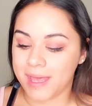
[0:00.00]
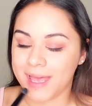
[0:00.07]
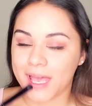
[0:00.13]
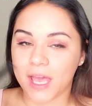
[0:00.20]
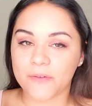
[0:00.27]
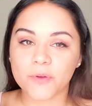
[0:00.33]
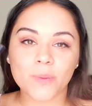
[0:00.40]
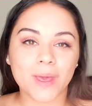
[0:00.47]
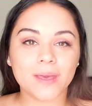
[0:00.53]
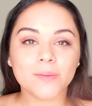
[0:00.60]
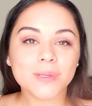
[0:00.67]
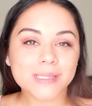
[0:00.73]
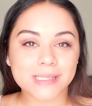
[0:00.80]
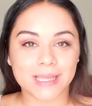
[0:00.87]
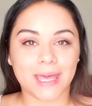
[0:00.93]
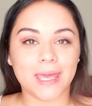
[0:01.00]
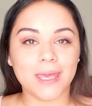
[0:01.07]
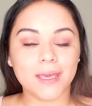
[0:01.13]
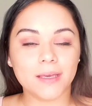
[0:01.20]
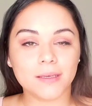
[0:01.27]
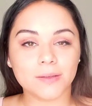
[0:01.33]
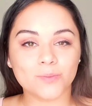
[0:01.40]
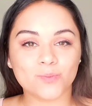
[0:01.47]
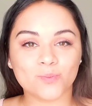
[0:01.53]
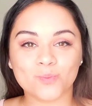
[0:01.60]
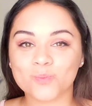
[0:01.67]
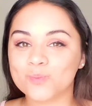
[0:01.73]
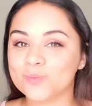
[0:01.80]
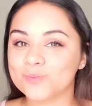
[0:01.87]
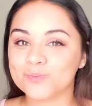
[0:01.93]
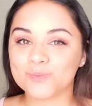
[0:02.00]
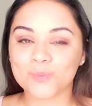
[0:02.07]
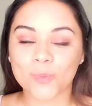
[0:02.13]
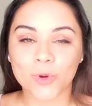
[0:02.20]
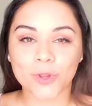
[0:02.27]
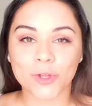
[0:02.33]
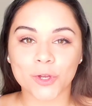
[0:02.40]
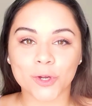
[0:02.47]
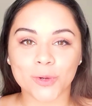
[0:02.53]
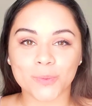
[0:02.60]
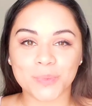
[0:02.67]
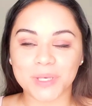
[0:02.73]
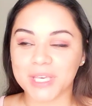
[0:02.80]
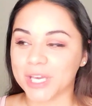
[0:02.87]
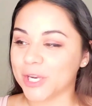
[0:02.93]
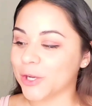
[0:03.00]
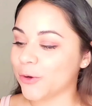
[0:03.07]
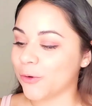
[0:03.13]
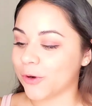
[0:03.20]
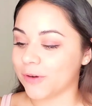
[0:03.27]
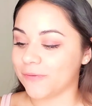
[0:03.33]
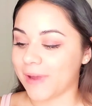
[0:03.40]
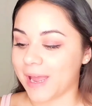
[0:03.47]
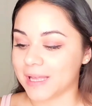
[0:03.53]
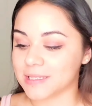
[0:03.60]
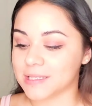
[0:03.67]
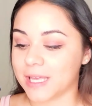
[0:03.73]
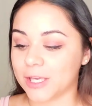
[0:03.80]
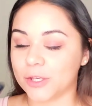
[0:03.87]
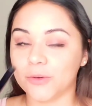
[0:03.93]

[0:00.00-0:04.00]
if you make a mistake, whether you're a beginner or advanced, like,